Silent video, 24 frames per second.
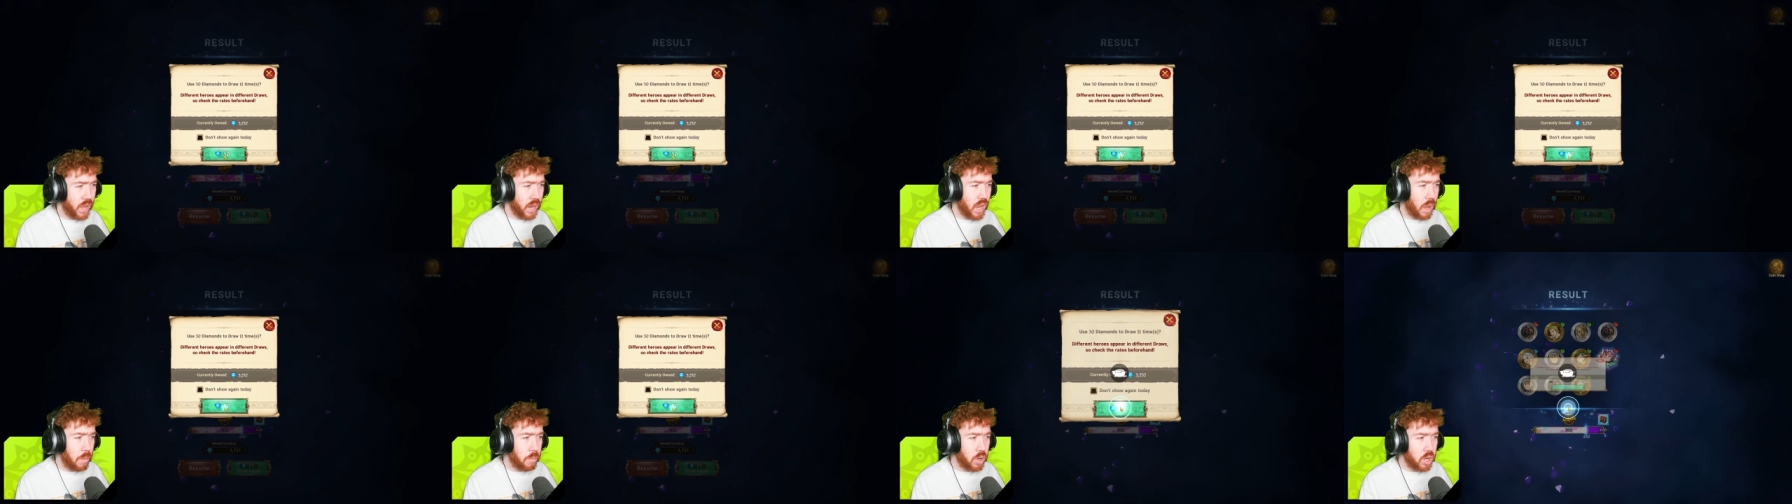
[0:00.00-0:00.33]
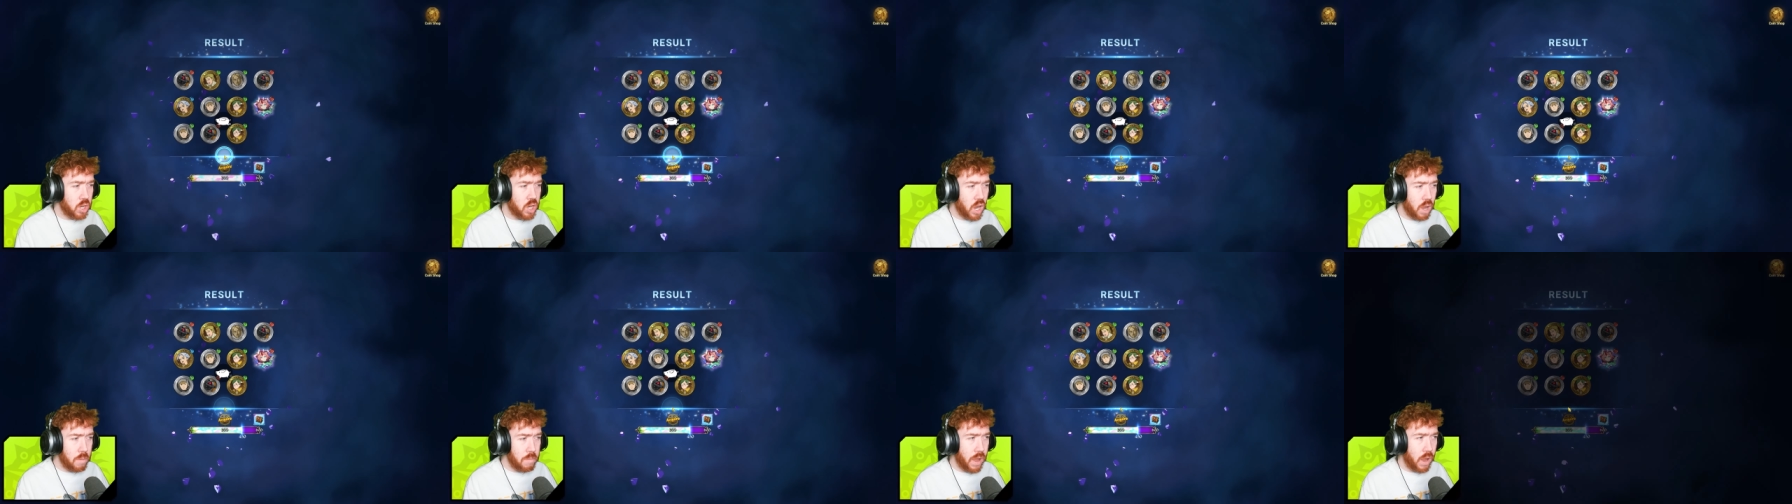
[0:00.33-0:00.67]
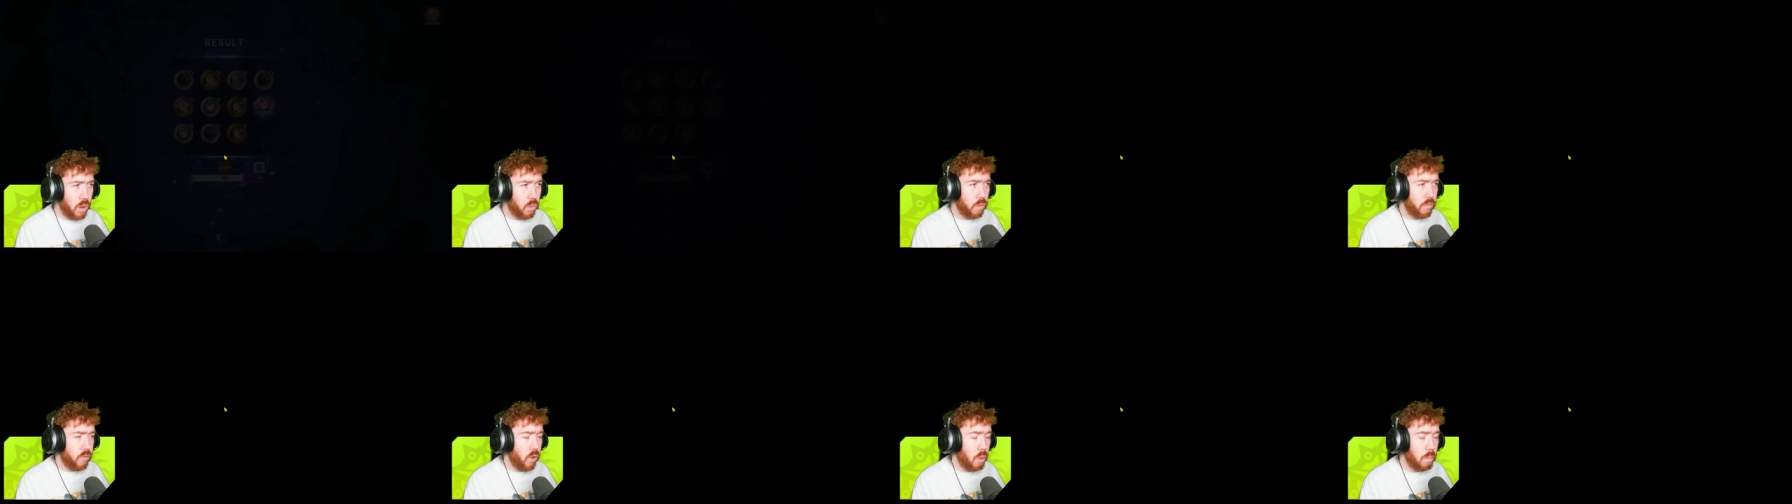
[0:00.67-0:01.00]
Like I'm gonna come
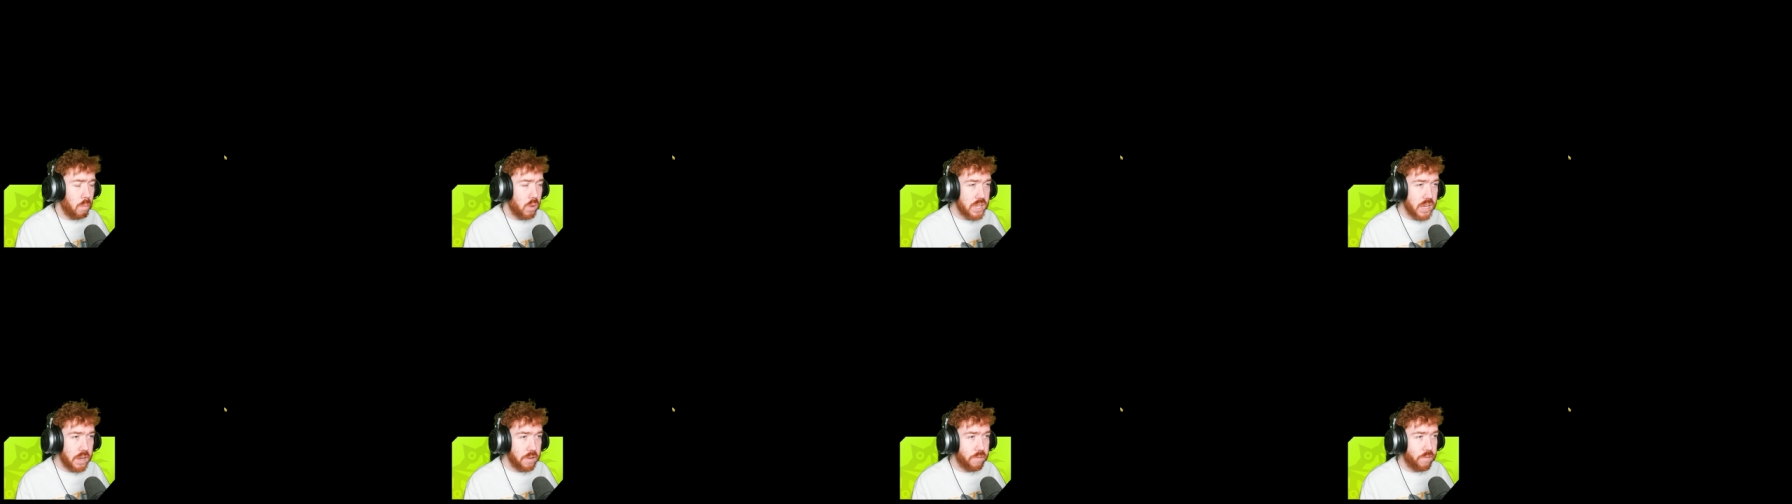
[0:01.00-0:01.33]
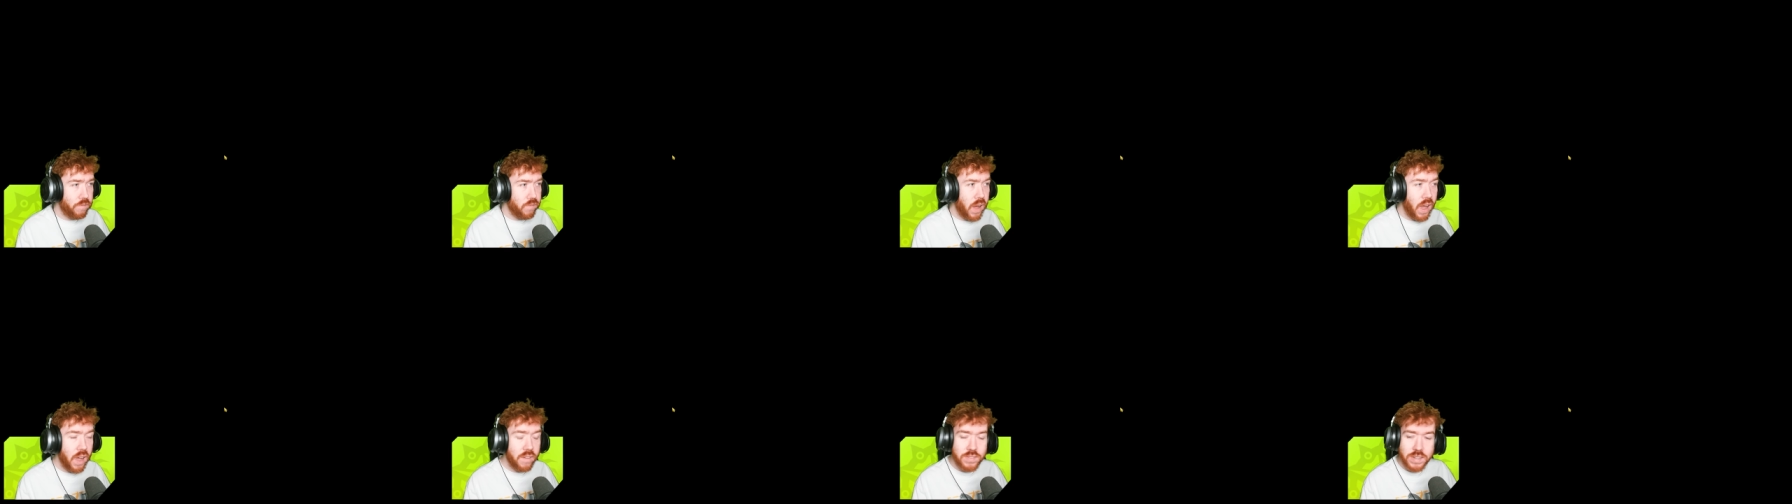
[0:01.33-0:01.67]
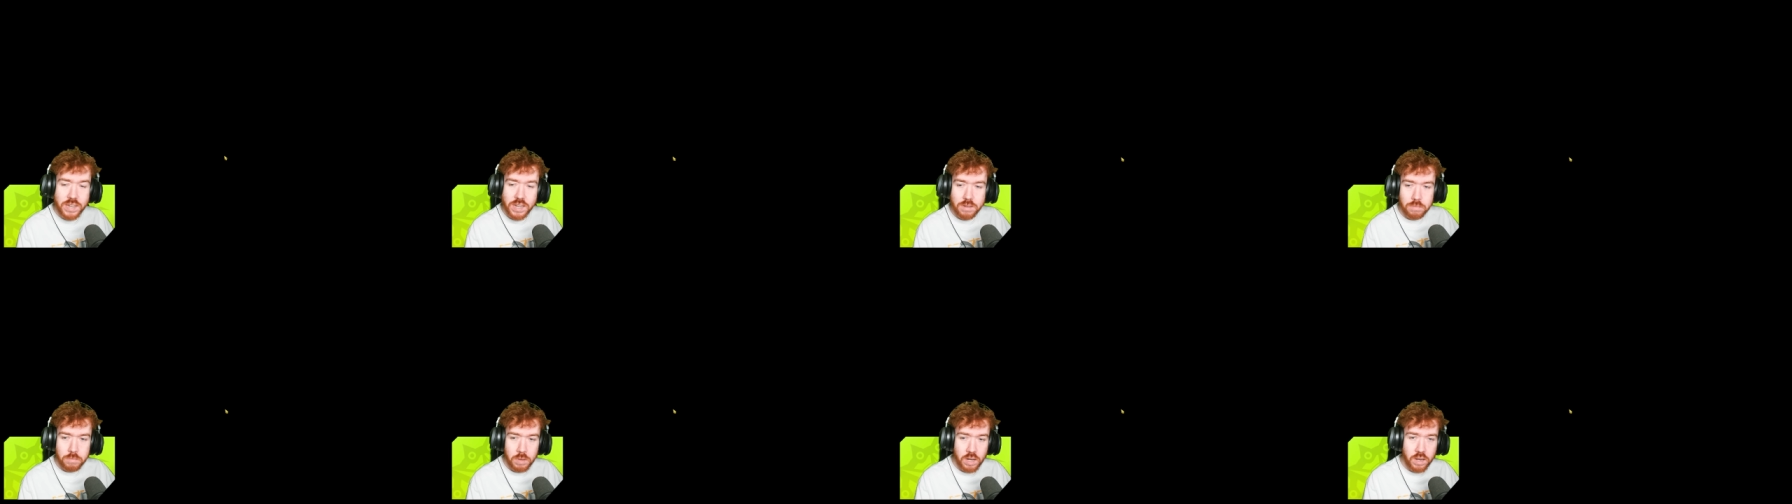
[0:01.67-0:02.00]
out with almost a five
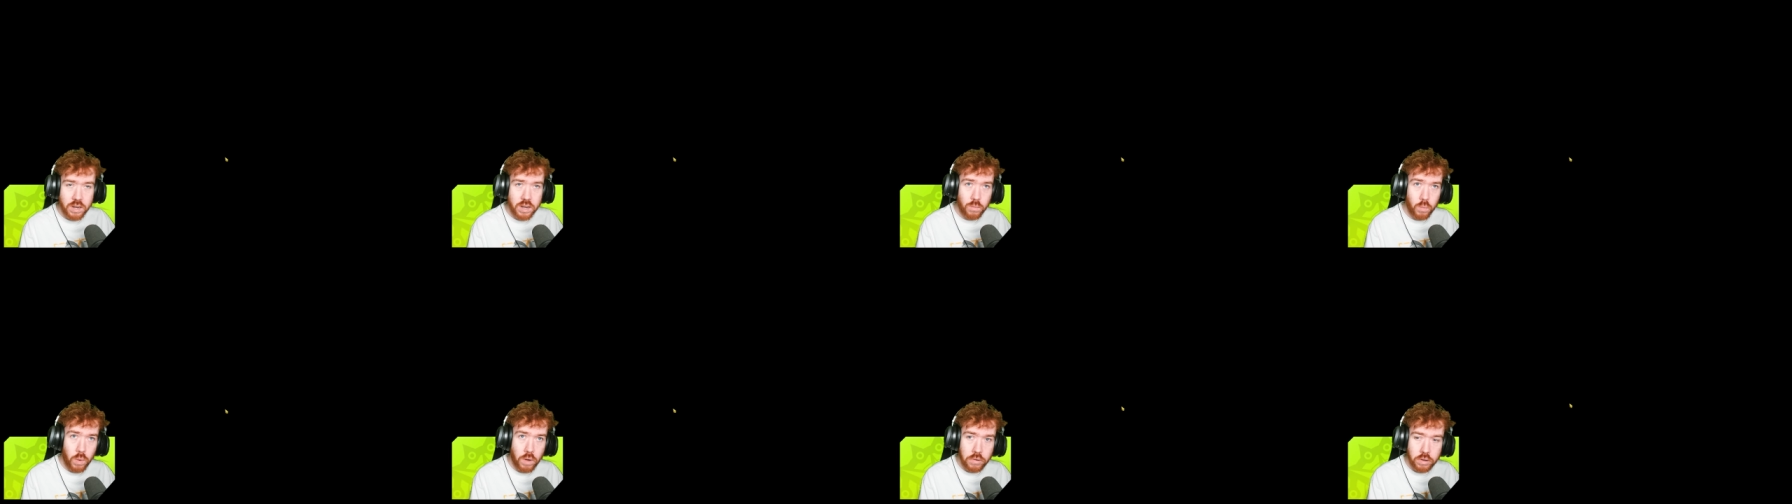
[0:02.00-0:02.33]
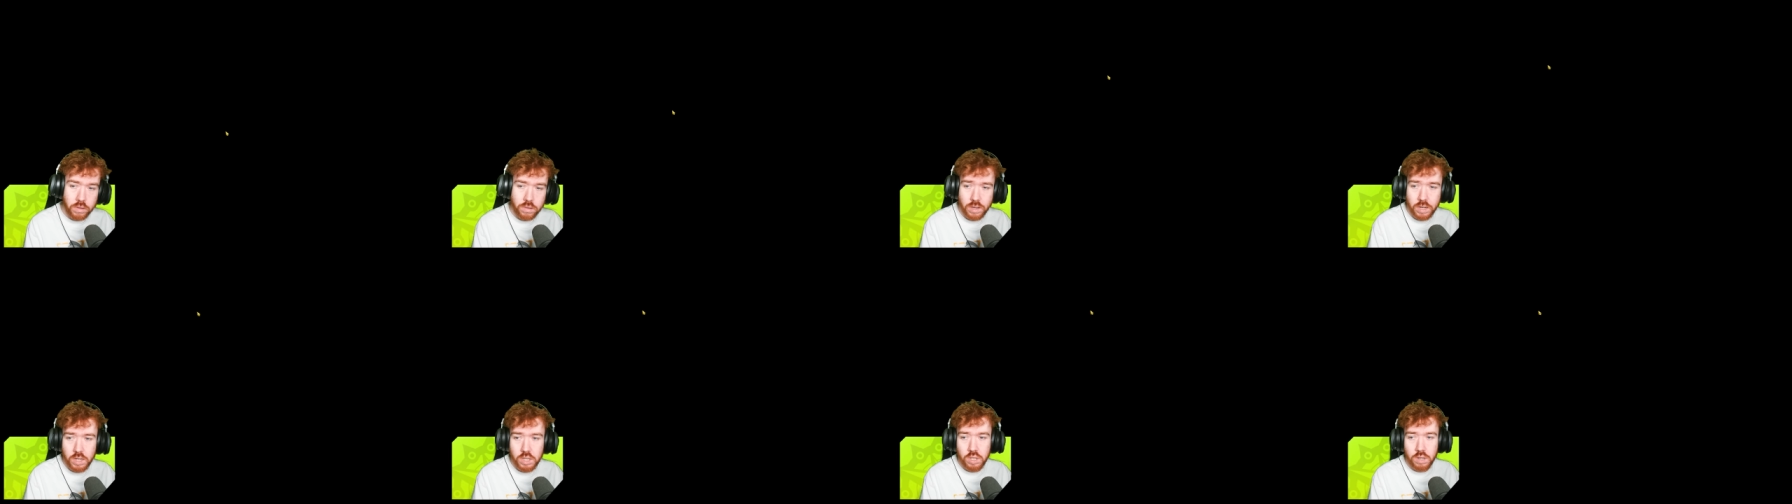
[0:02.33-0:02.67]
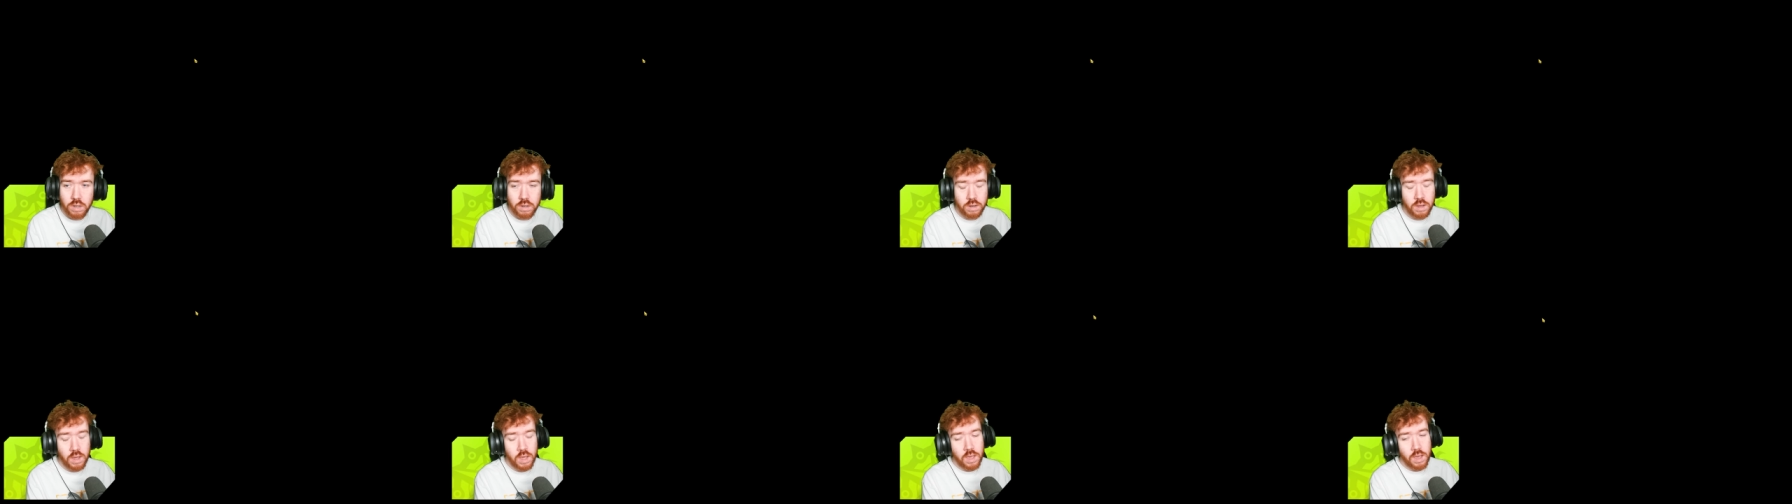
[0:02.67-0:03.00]
six million in one
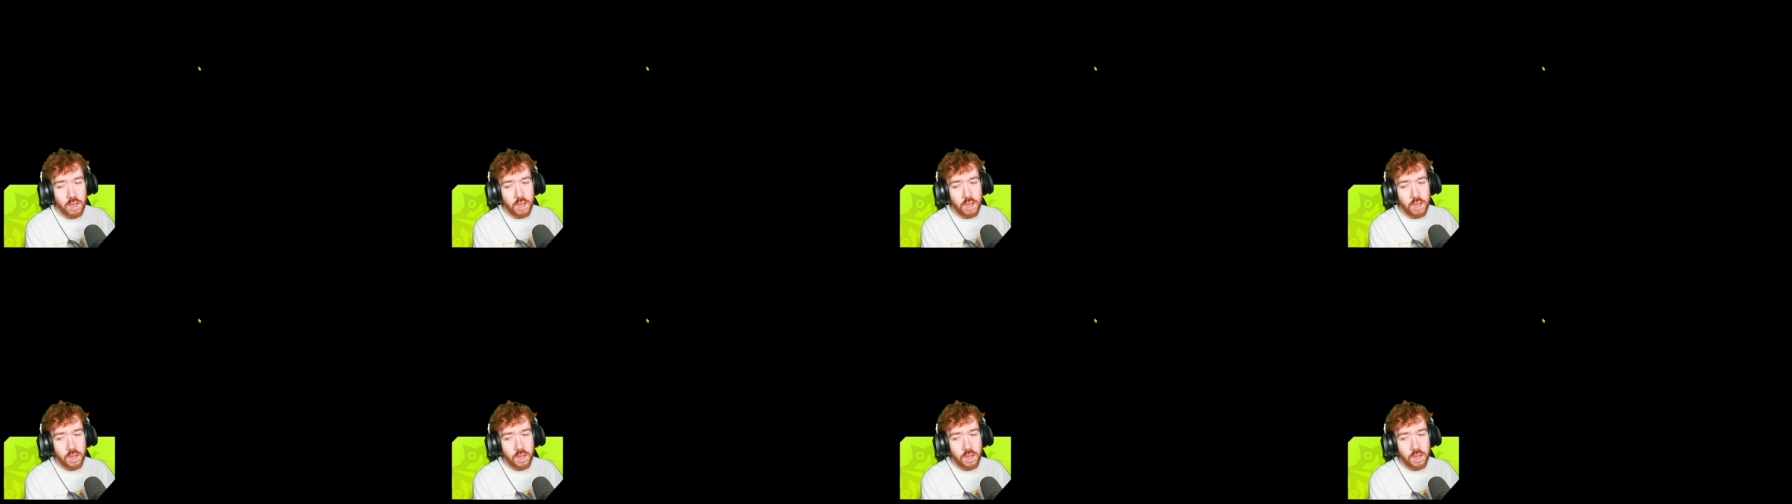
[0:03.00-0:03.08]
rotation.